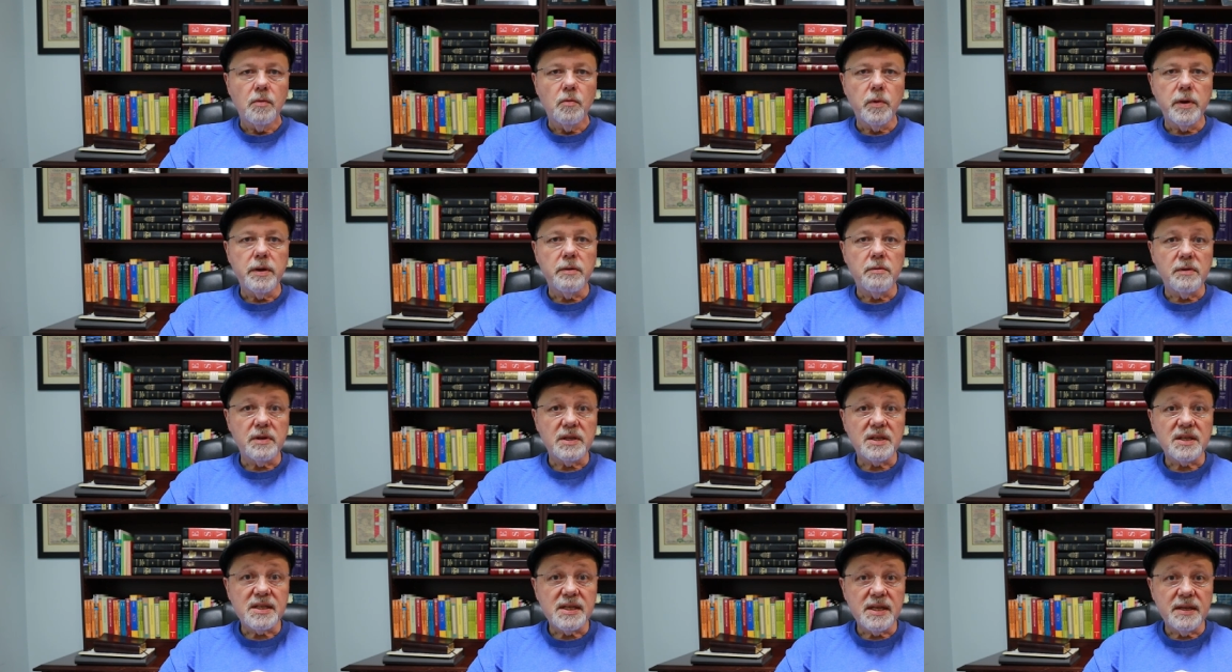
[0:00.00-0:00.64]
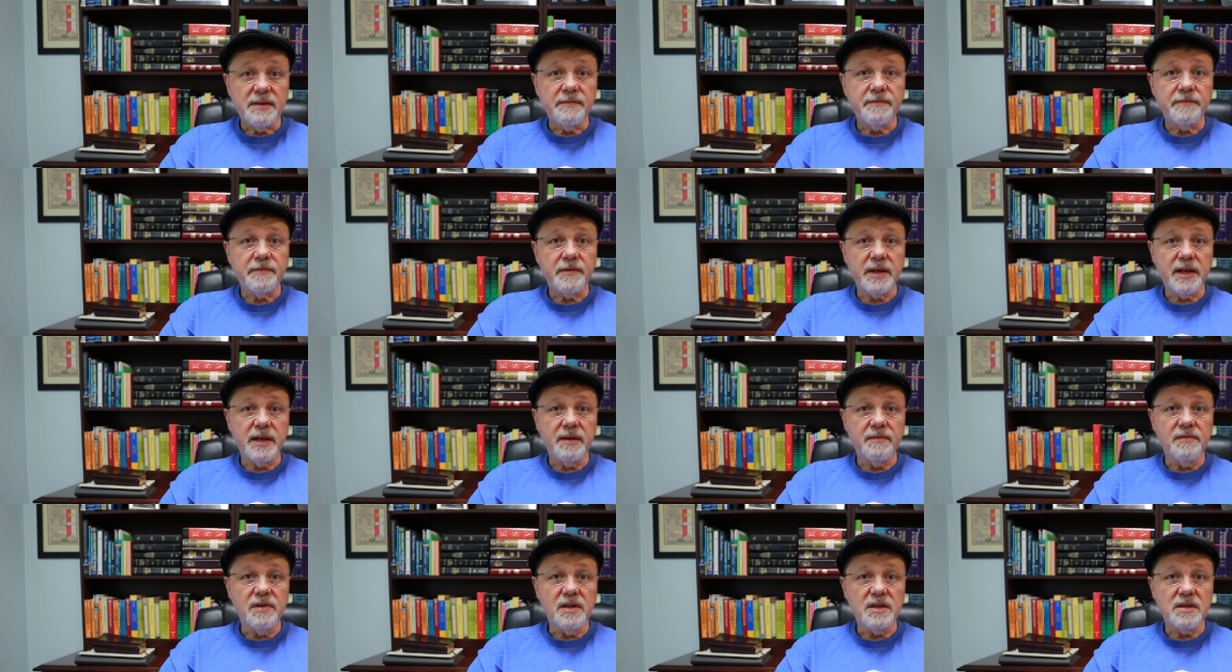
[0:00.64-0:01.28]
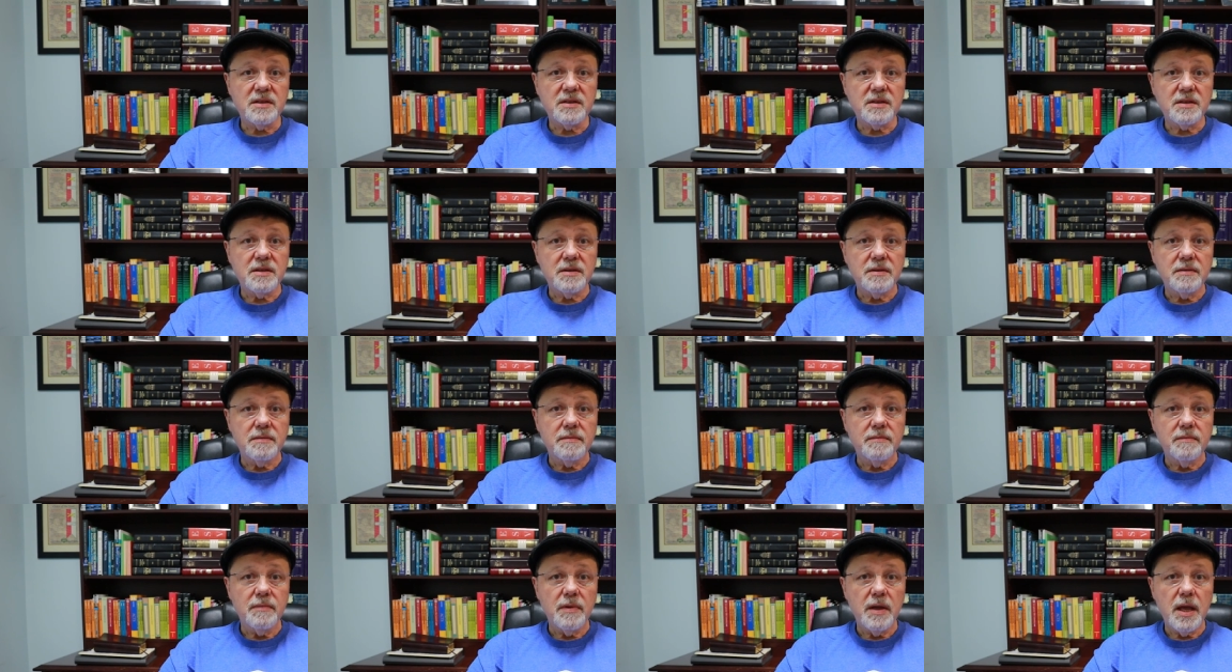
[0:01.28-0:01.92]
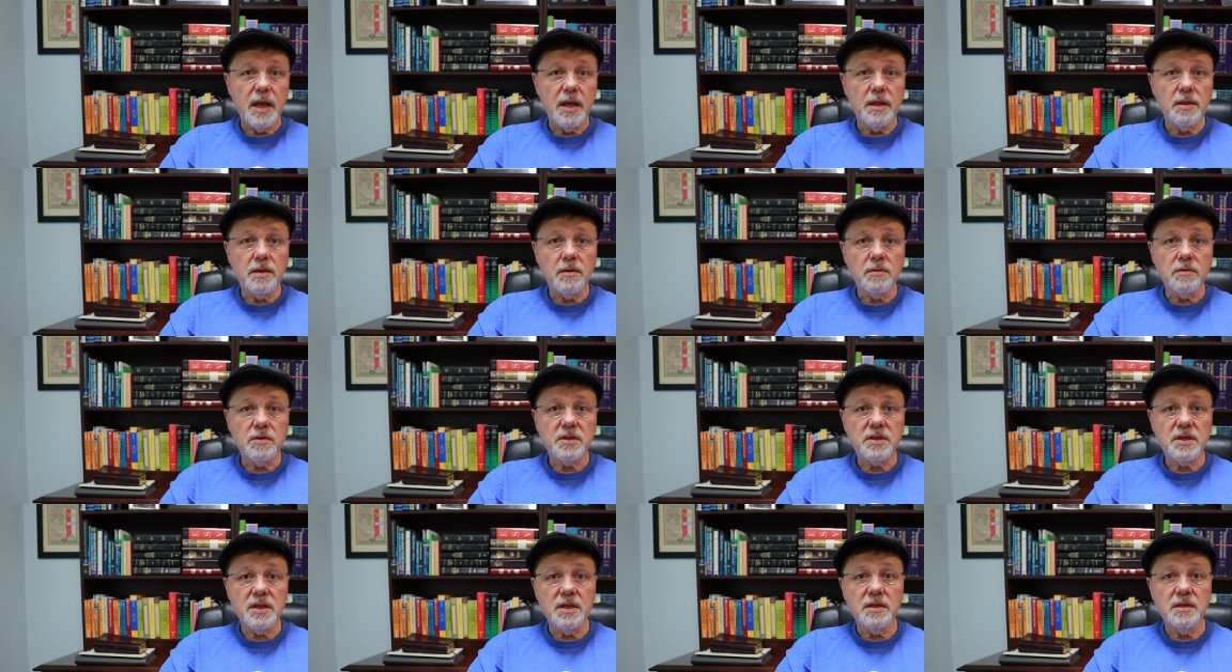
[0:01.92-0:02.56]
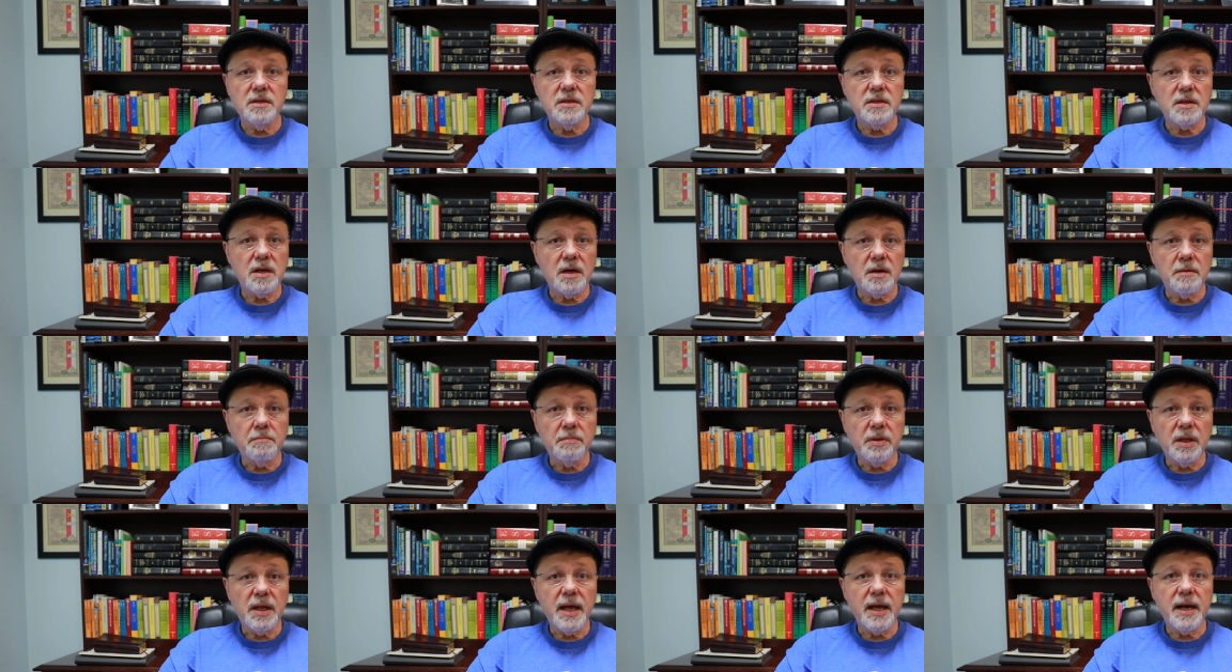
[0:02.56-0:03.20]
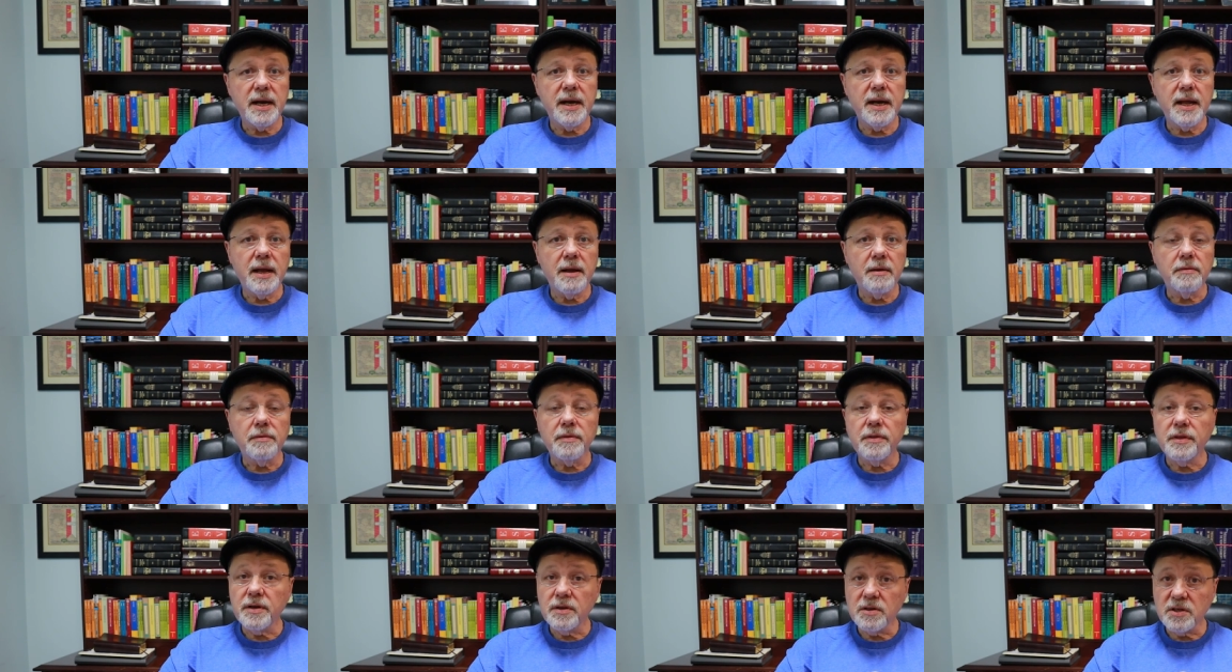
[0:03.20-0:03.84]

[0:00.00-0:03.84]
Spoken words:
we receive forgiveness, and those sins are blotted out.